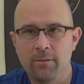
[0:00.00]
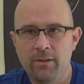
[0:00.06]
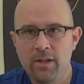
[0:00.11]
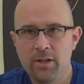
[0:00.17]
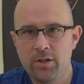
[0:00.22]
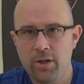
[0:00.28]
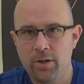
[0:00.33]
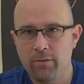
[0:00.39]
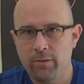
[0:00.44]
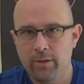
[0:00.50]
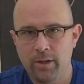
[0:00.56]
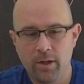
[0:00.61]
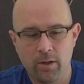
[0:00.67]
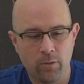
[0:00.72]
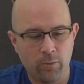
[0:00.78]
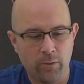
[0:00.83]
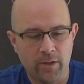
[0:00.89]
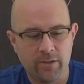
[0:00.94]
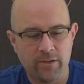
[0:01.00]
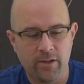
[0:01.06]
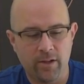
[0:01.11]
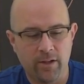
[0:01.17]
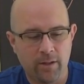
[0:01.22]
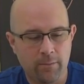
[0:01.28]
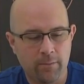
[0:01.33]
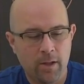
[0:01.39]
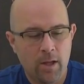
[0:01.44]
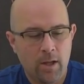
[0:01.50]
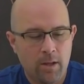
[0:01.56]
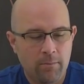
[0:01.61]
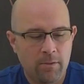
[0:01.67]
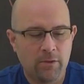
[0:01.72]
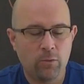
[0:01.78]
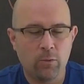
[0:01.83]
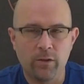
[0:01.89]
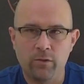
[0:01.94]
but they generally are retailing
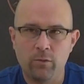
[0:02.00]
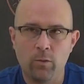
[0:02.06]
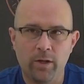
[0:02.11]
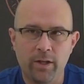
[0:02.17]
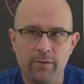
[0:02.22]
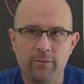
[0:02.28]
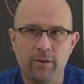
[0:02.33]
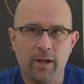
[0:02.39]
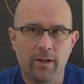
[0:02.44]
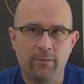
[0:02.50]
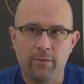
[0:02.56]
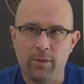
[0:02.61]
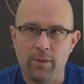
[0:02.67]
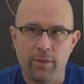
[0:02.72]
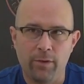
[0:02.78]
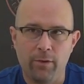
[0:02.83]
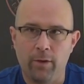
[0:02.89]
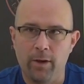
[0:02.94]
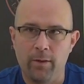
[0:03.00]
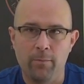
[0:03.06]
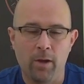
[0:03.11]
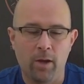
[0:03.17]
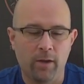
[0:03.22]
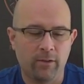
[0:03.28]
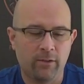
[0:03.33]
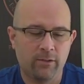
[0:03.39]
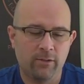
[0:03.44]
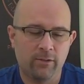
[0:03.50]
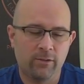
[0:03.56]
between 25 and 30 bucks.